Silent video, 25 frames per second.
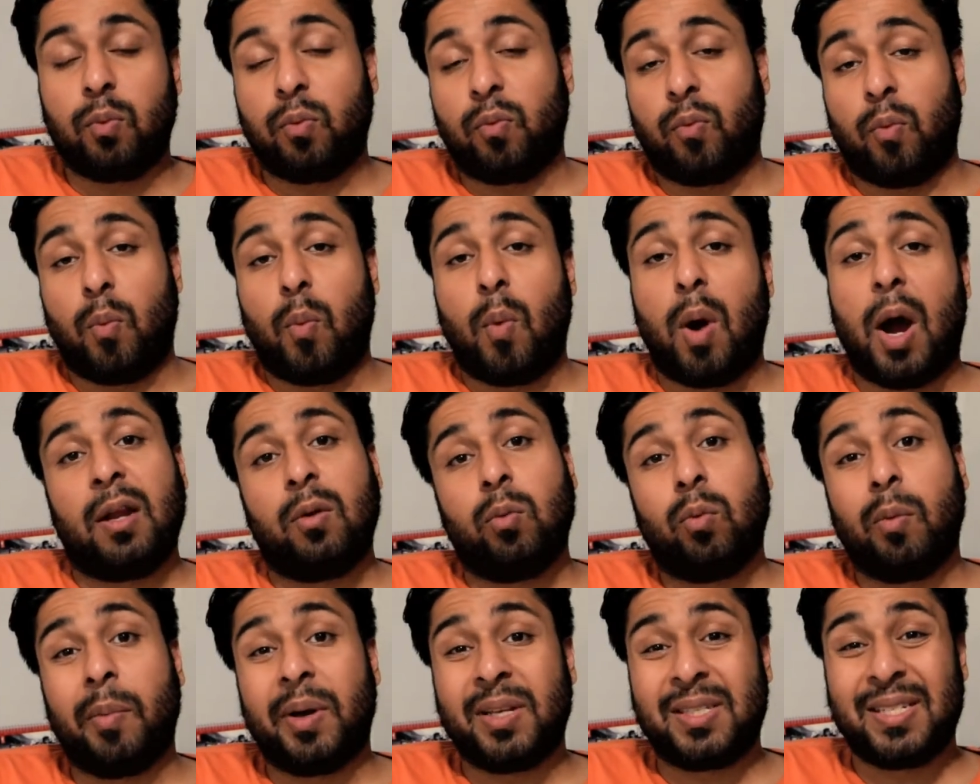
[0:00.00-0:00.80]

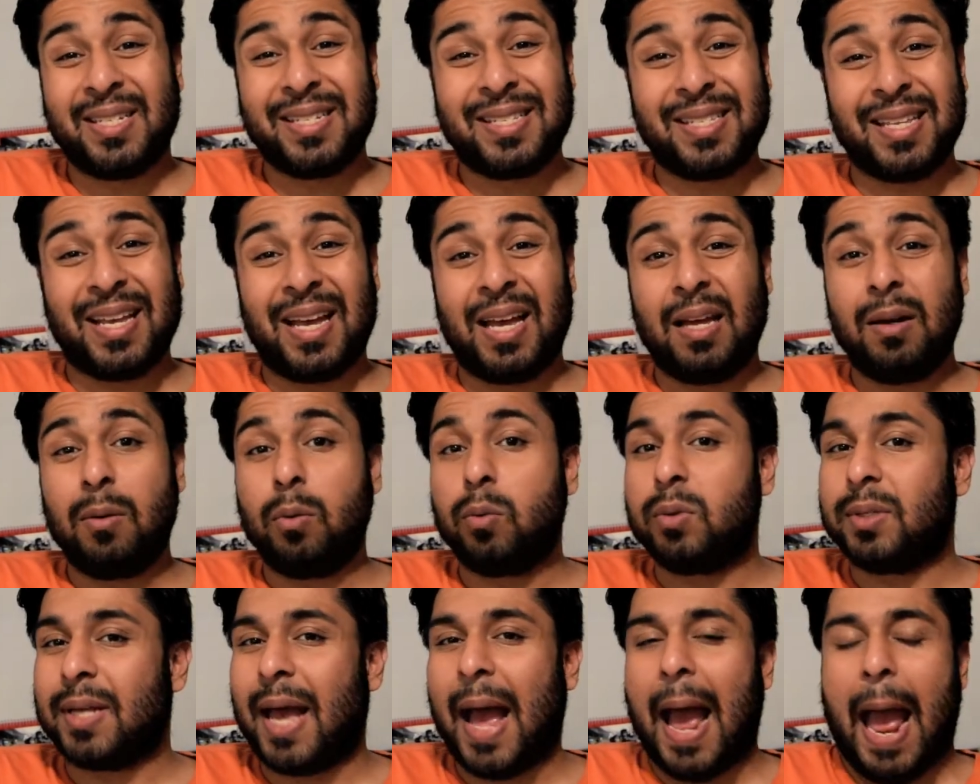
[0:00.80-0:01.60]
What my sister had
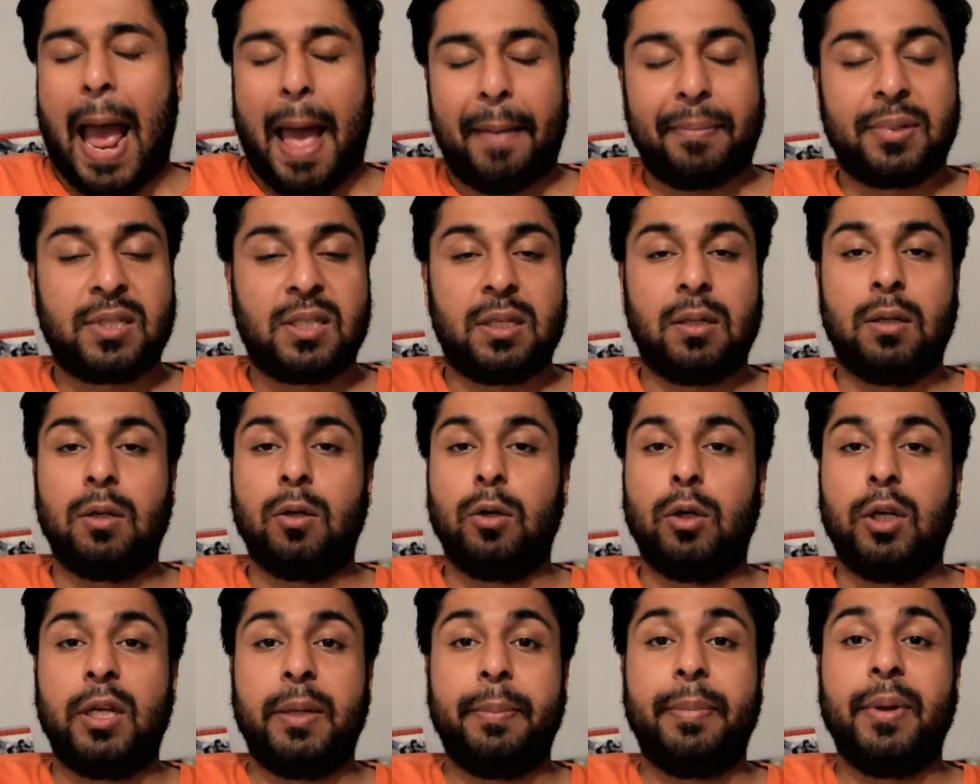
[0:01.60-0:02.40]
was
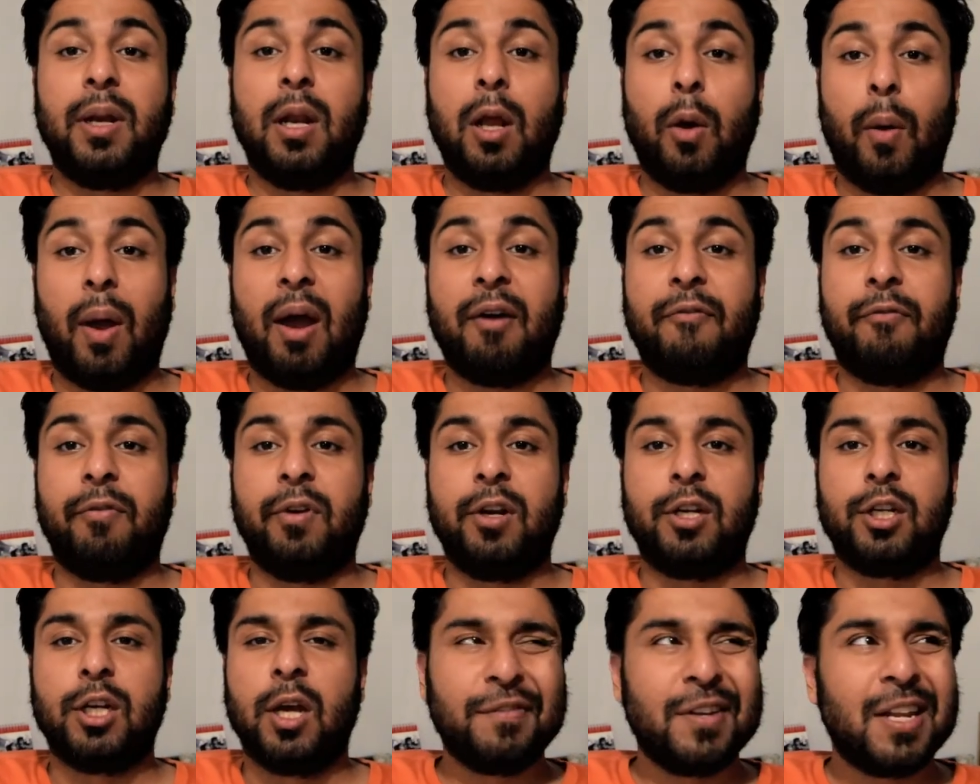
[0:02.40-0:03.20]
absolutely below
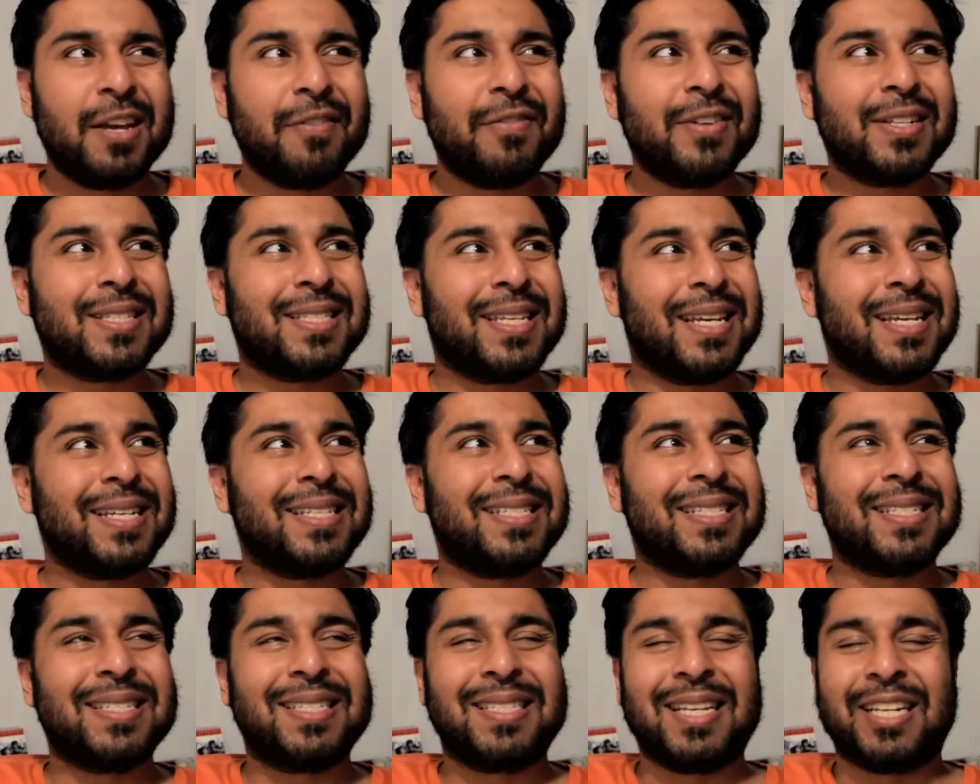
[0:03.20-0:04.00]
average. Never
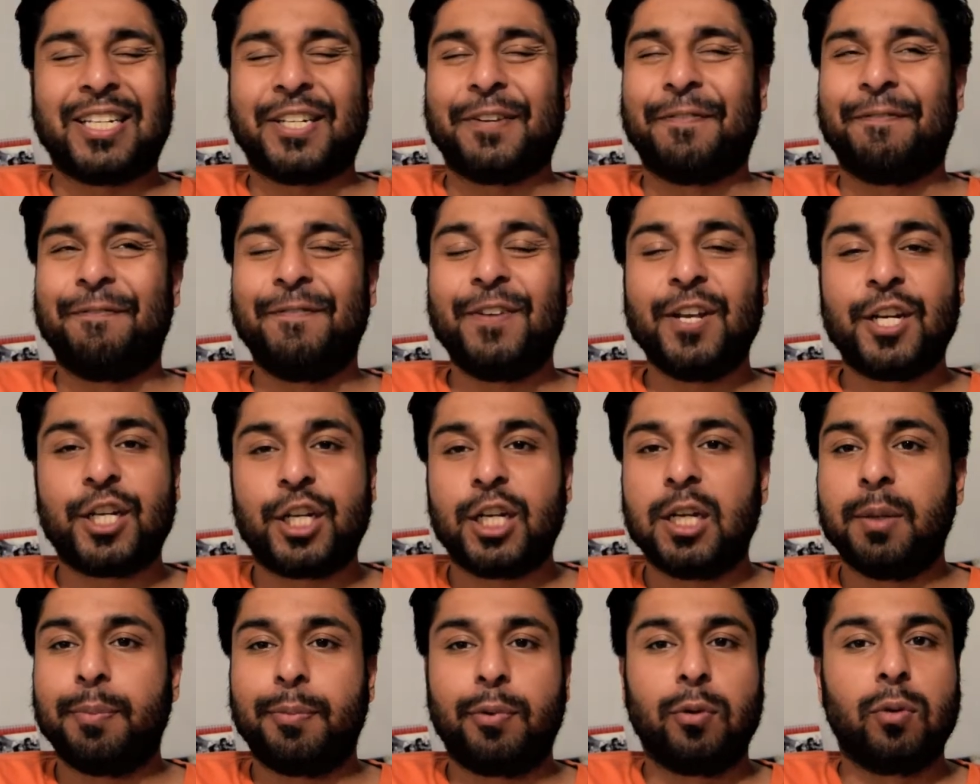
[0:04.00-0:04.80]
tasted such
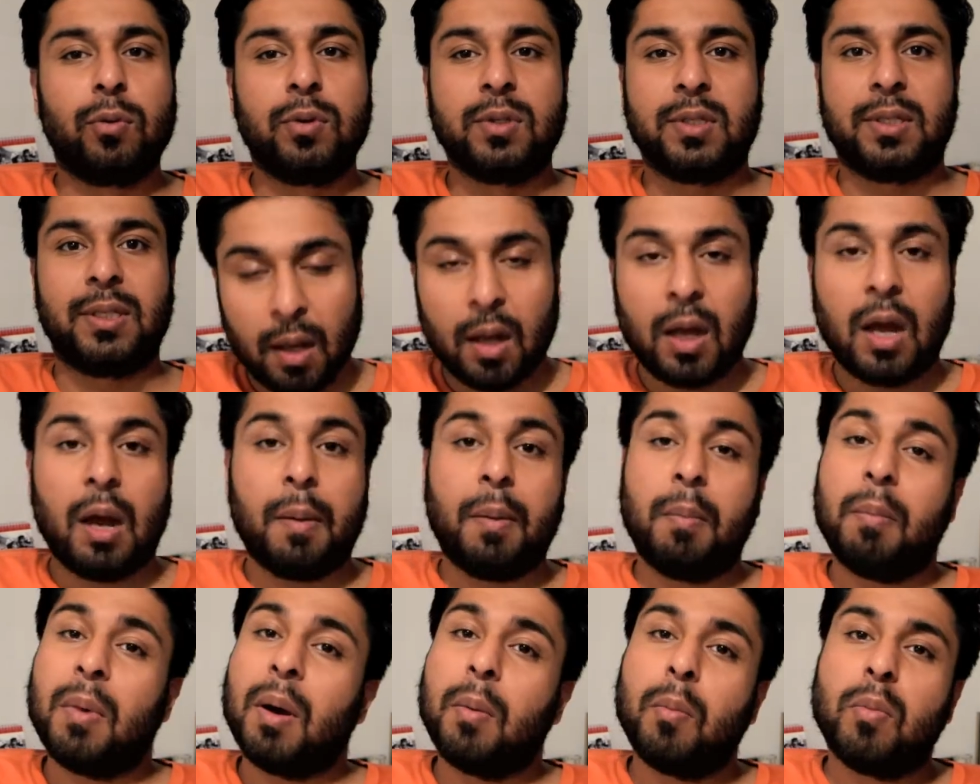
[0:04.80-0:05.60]
fishy prawns.
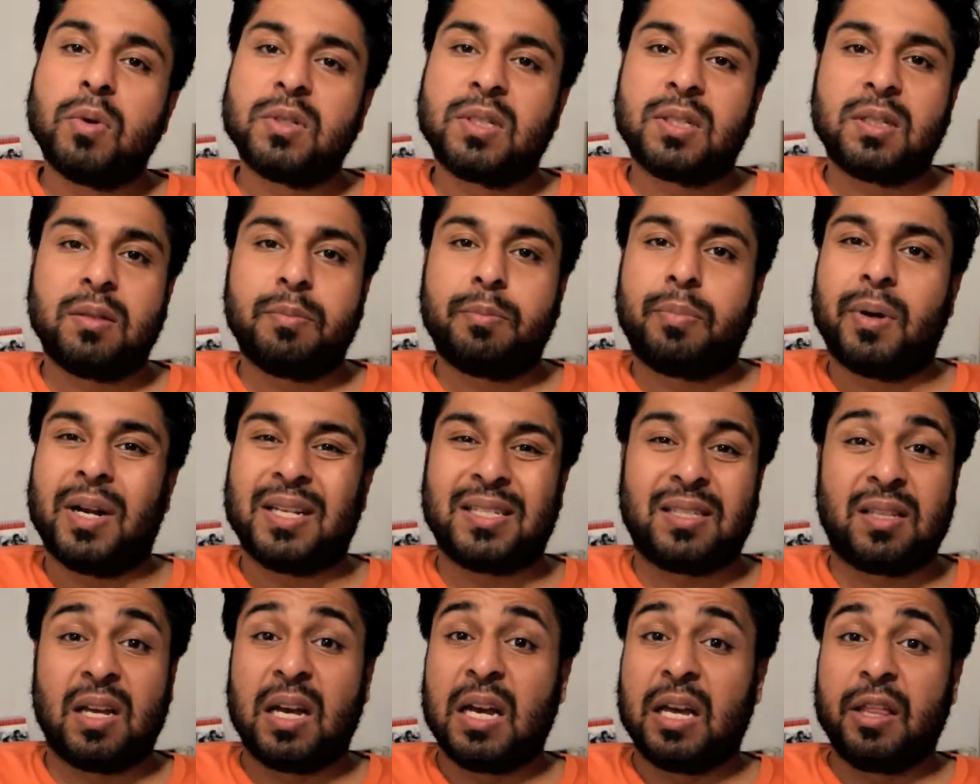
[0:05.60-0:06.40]
And my mum wasn't
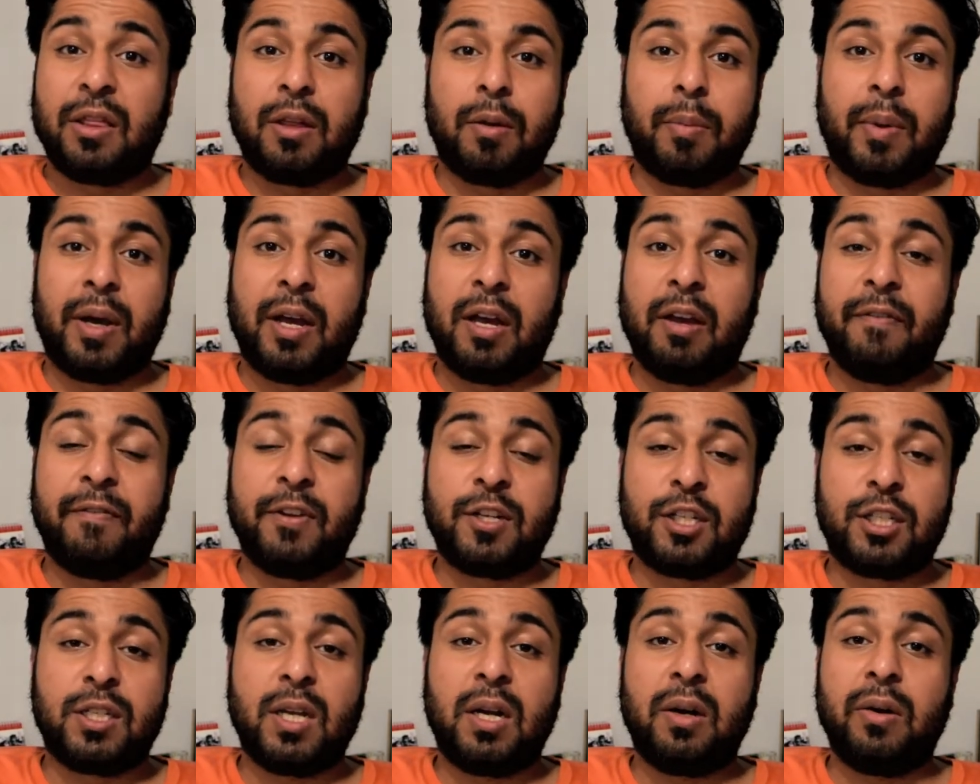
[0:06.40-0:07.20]
impressed either by her
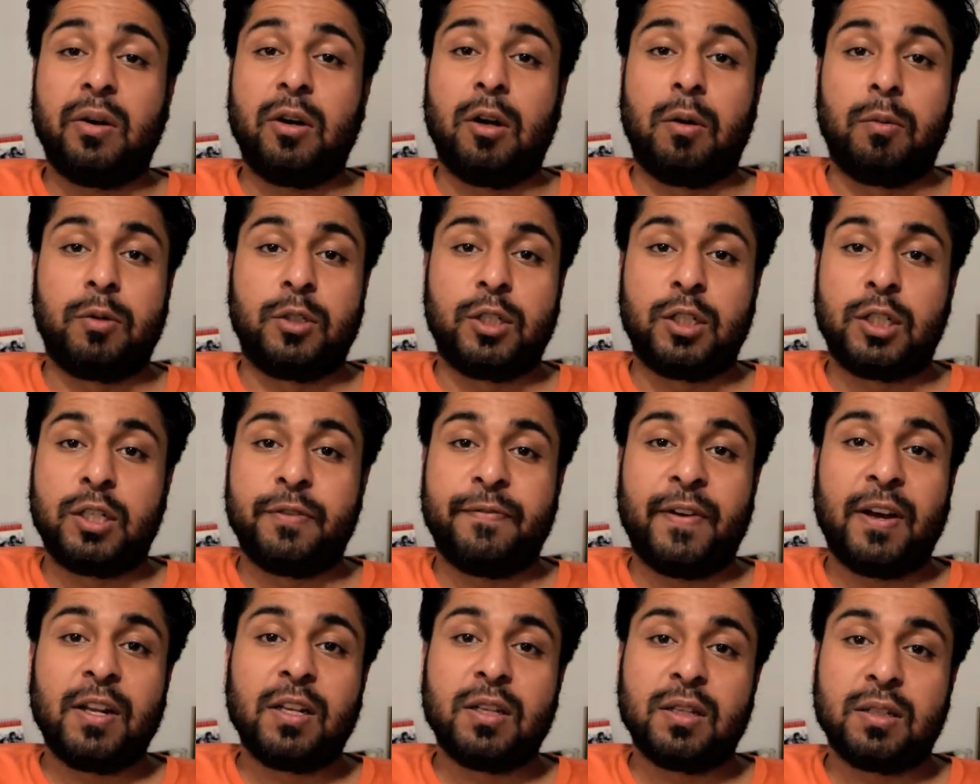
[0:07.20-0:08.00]
vegetarian option. She
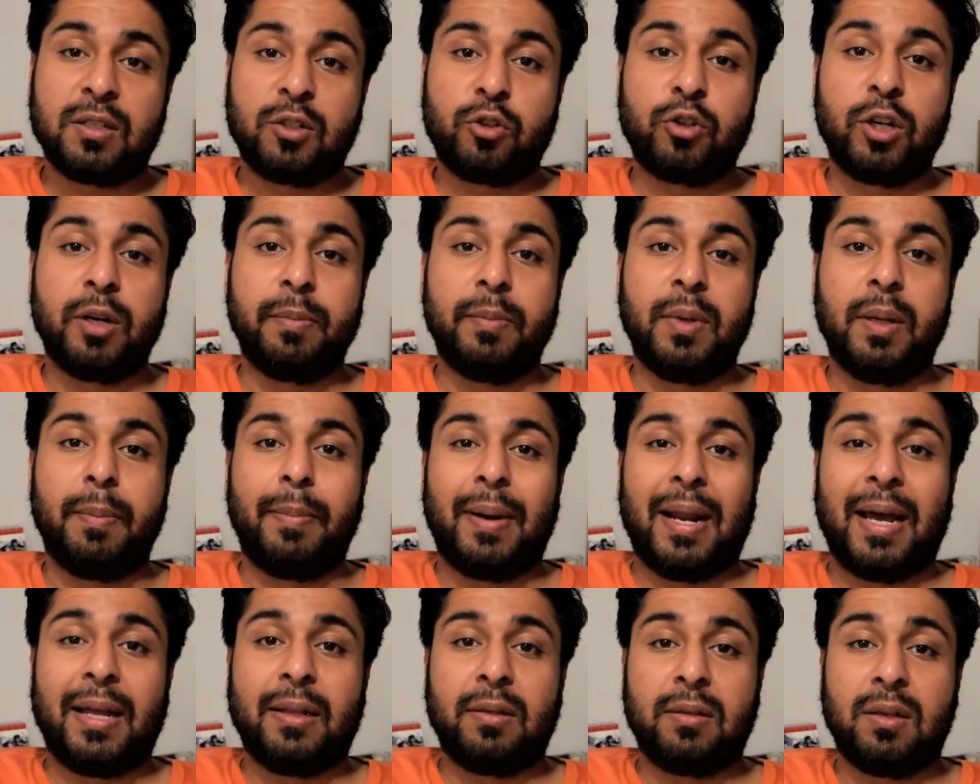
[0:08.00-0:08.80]
found it extremely
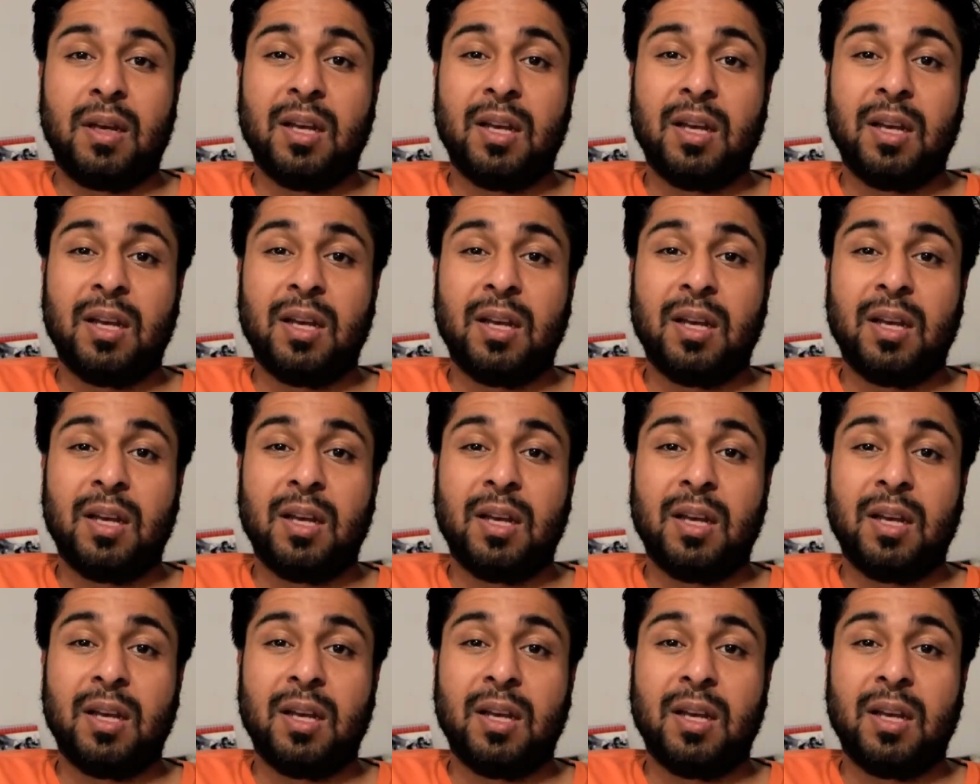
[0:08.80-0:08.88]
bland.